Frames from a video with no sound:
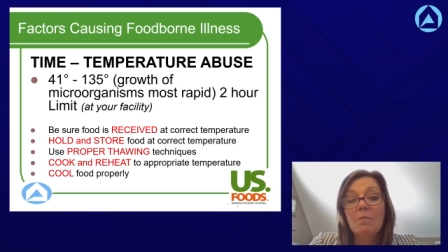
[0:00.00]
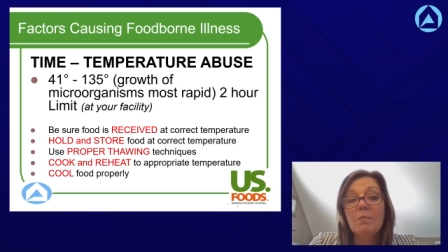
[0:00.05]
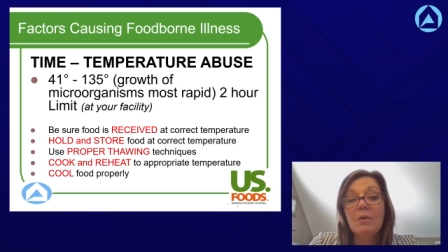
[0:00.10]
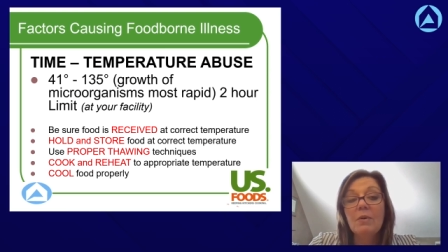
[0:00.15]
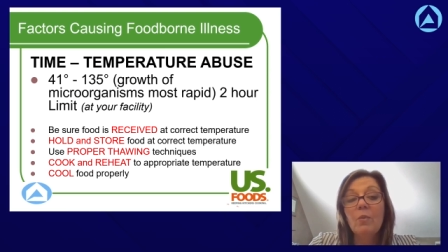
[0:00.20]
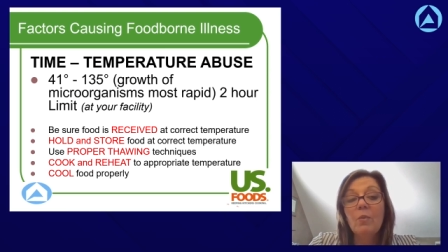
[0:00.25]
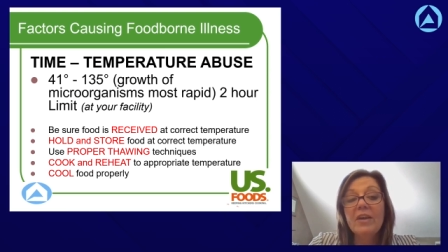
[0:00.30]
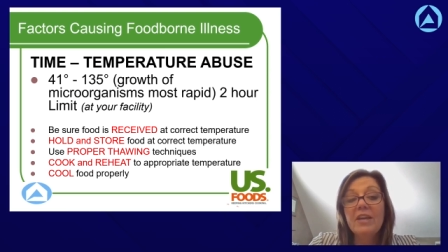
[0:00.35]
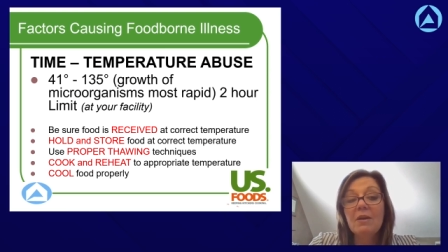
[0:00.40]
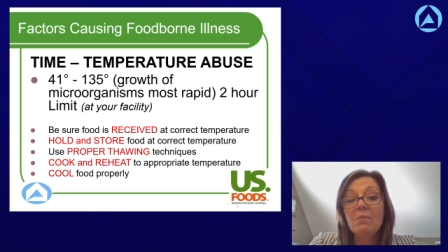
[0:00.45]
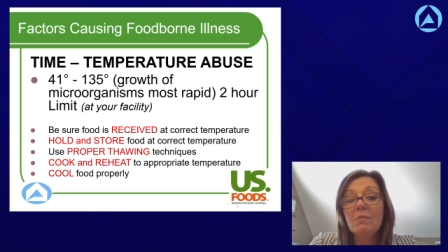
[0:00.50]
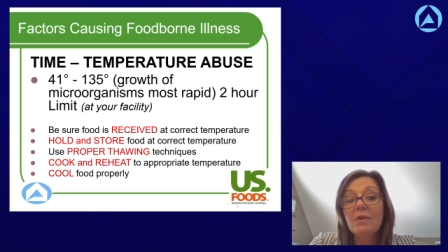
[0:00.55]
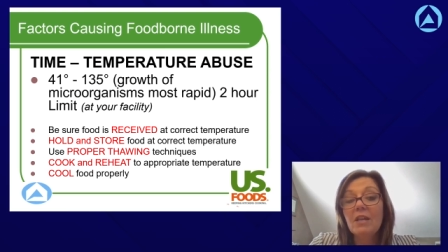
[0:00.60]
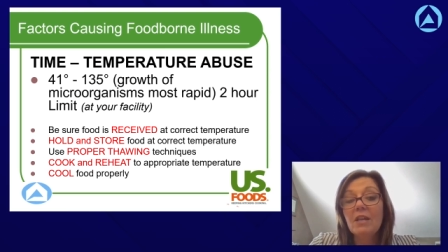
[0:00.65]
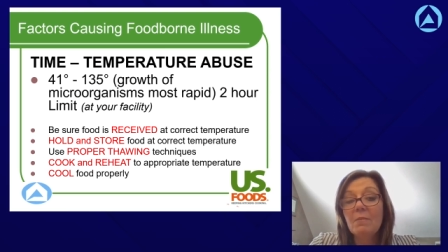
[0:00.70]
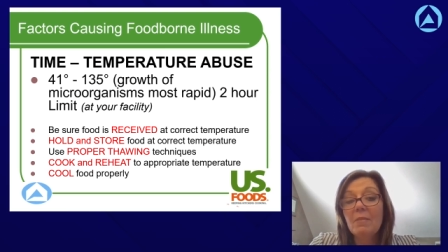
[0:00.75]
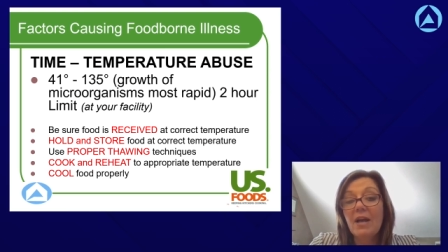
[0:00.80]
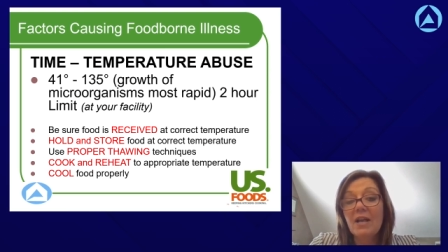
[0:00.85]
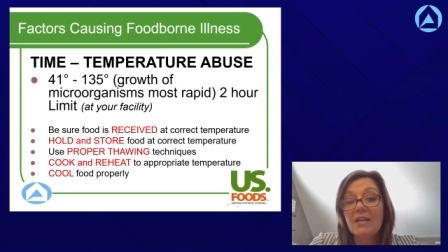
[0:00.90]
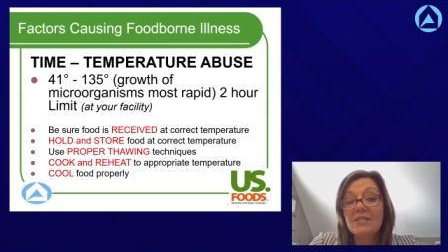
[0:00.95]
but we can
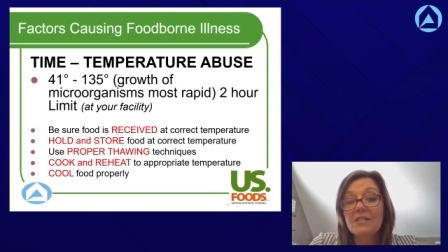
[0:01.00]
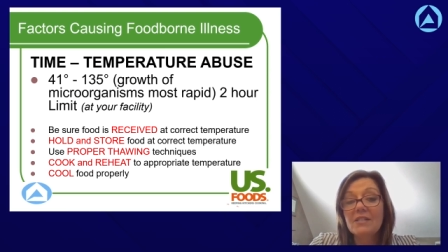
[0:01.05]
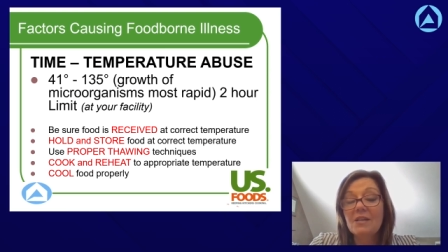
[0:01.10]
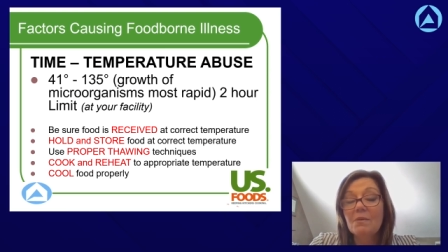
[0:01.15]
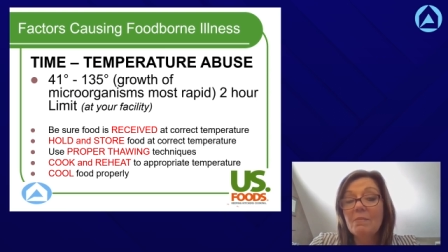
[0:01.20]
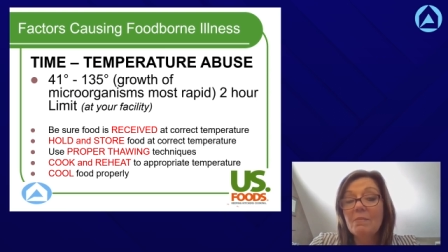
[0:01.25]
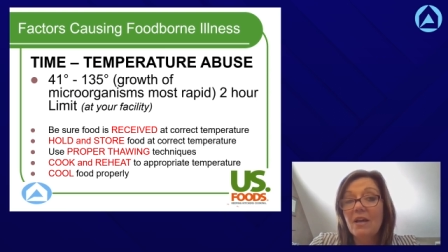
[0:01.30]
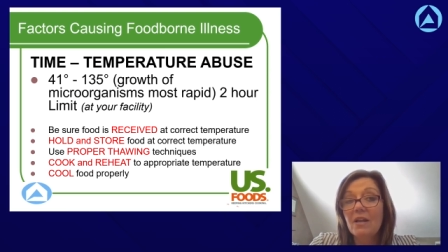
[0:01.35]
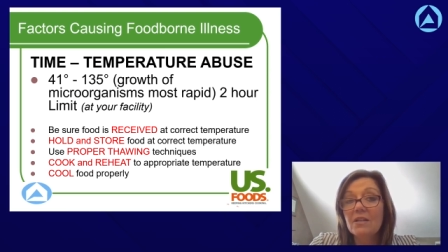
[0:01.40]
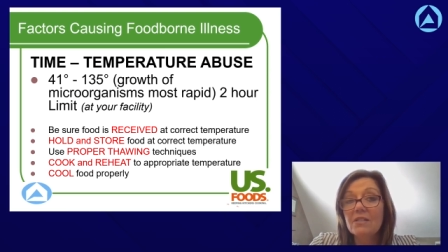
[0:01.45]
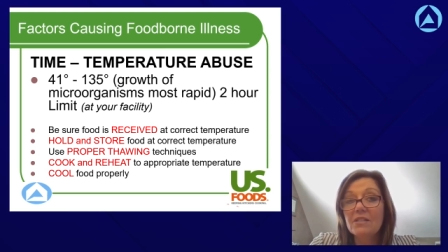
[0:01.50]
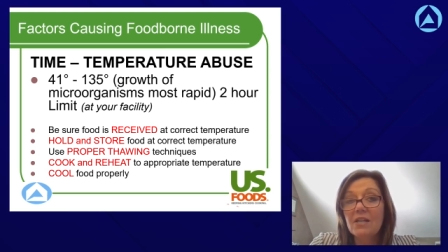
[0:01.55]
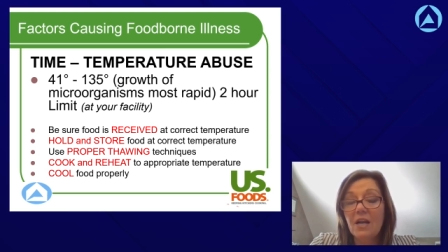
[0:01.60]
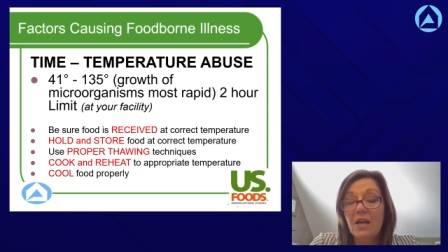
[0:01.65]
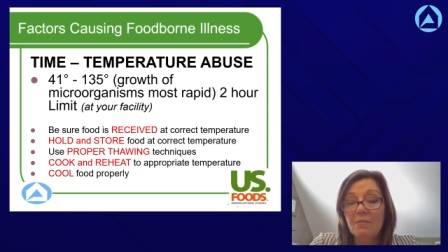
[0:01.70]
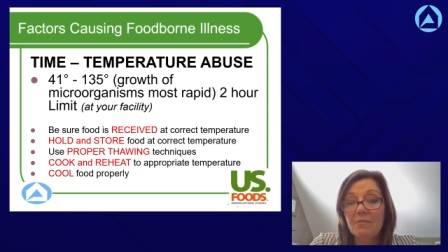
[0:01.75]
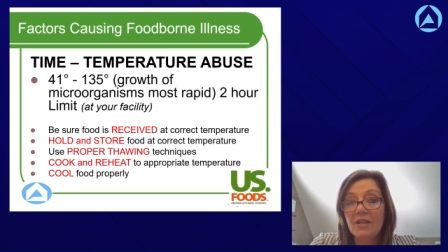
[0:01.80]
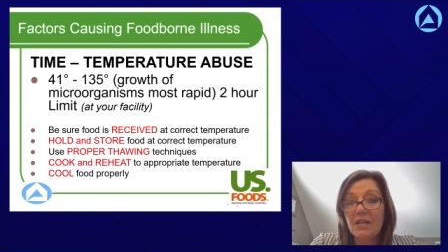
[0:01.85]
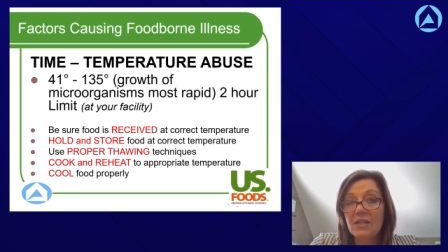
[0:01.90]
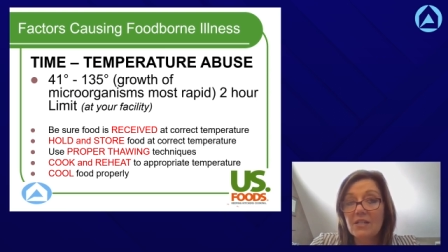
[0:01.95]
minimize the amount of
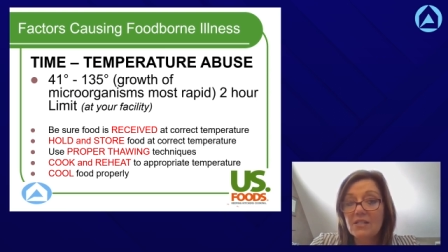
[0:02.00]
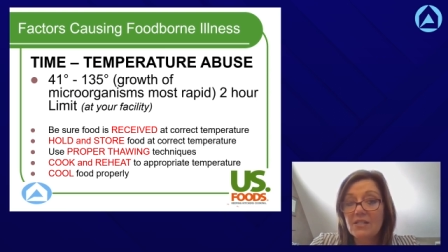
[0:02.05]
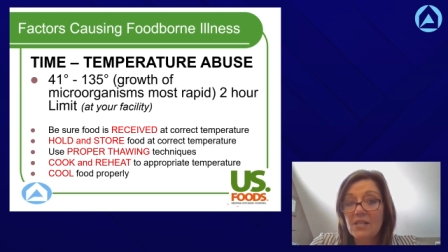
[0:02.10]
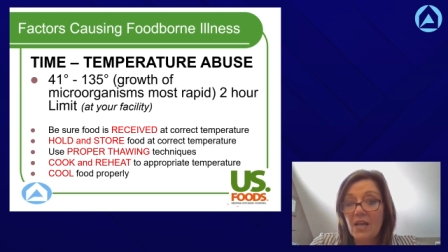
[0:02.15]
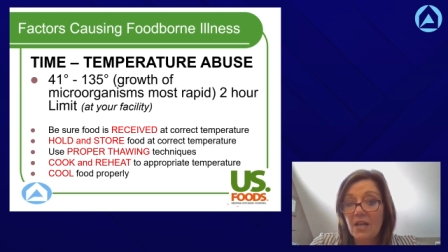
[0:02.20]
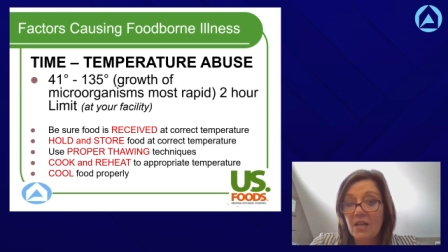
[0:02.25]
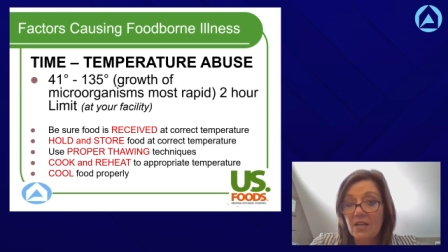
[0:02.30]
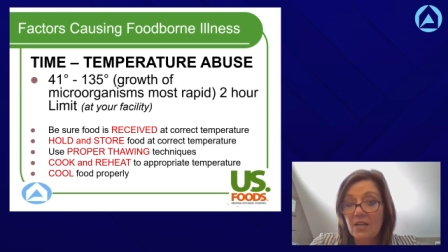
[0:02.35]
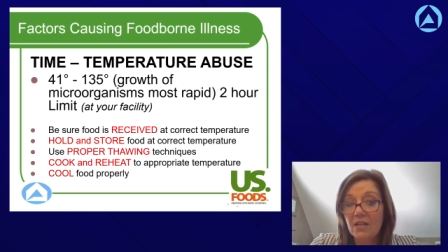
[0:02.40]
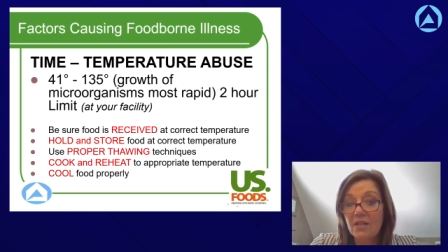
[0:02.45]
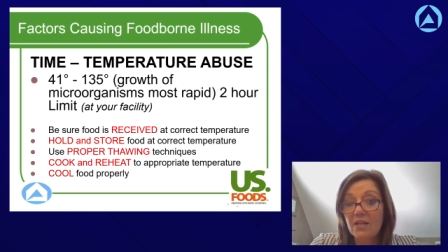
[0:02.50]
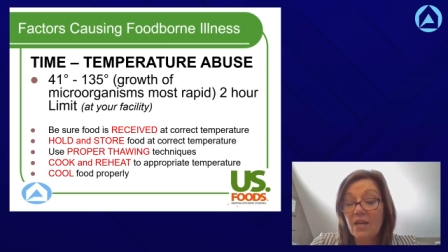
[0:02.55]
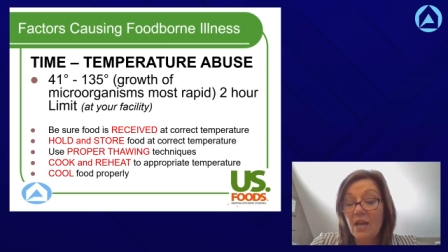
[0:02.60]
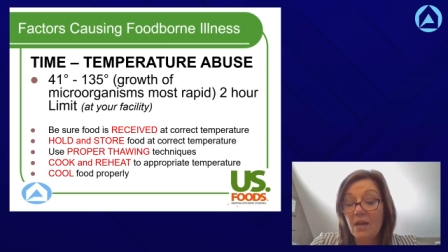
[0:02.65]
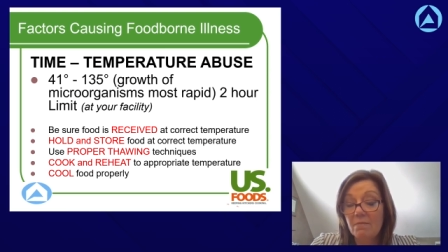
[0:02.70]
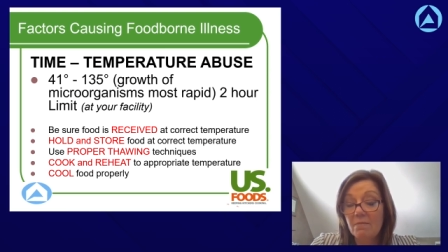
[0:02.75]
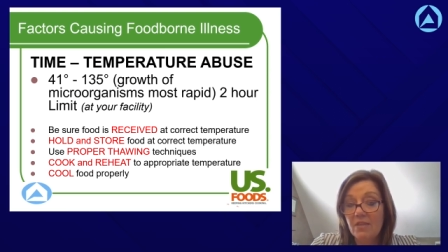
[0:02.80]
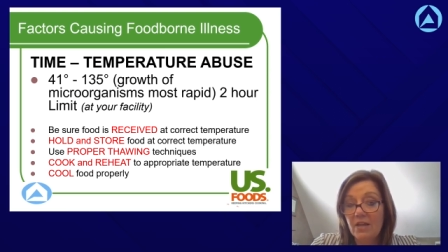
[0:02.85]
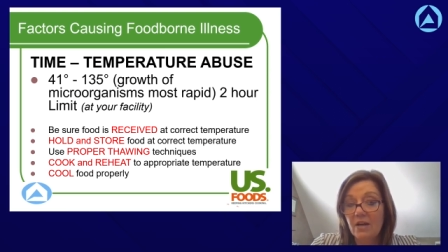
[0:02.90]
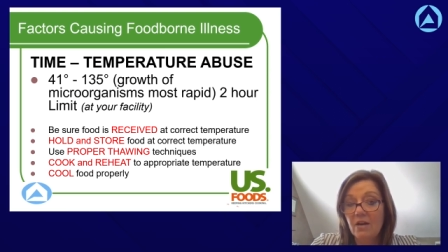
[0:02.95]
time that it's
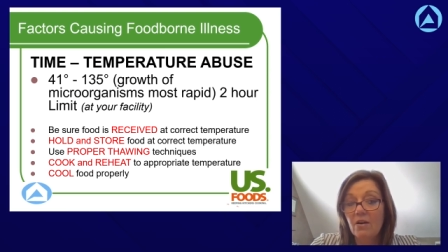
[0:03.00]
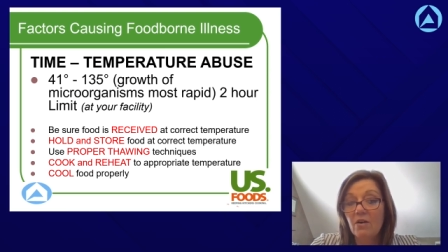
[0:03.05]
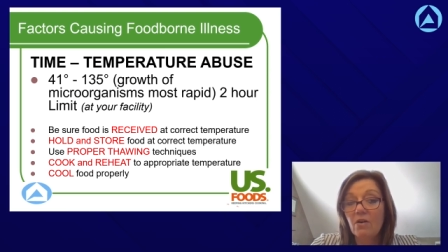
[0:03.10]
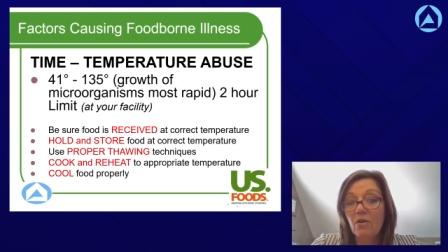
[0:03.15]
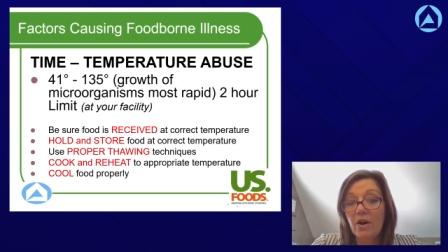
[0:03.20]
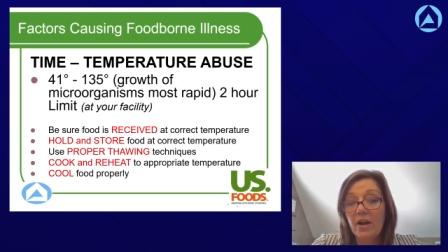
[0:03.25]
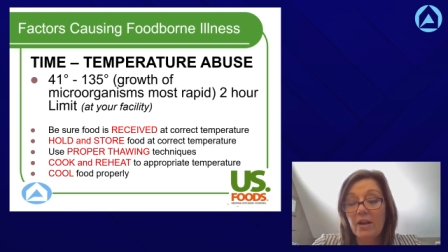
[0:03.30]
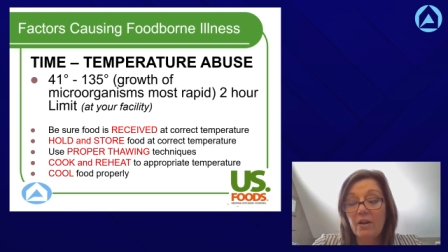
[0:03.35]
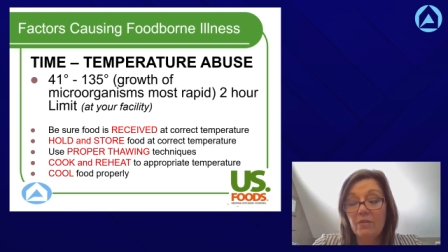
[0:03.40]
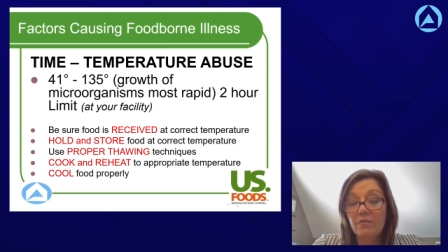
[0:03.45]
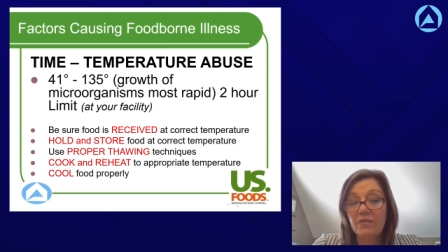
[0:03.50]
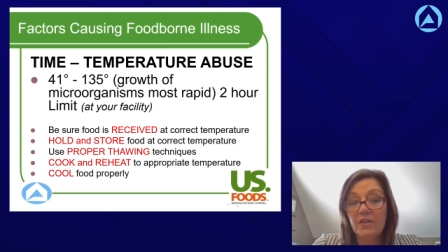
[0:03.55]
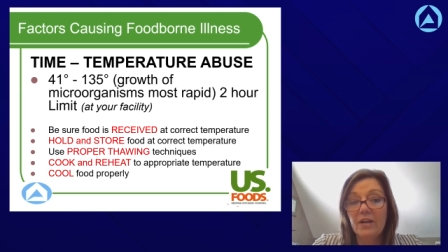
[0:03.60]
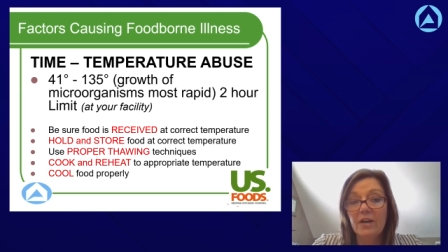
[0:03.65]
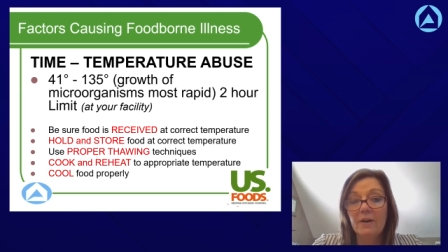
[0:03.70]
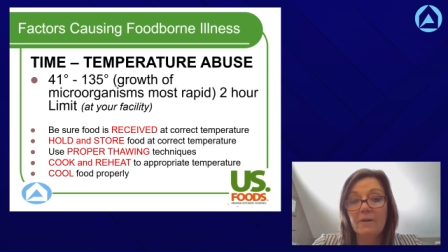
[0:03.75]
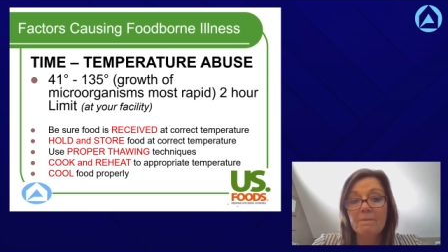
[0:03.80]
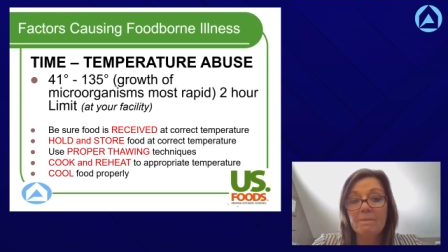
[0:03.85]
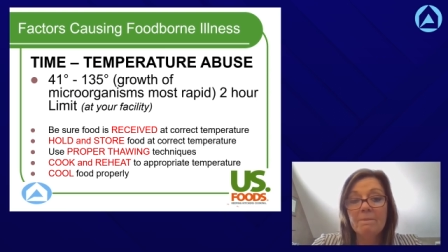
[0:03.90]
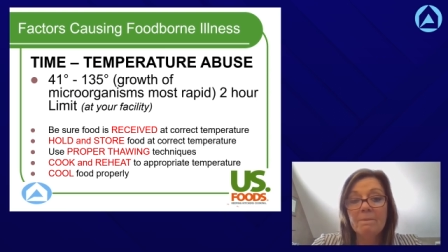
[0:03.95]
kept there or held
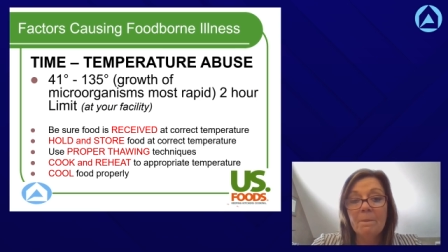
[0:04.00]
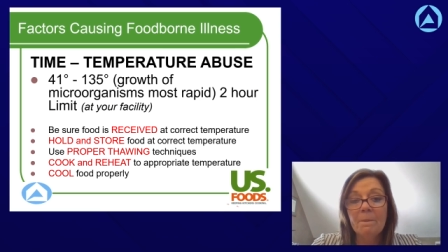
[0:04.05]
there.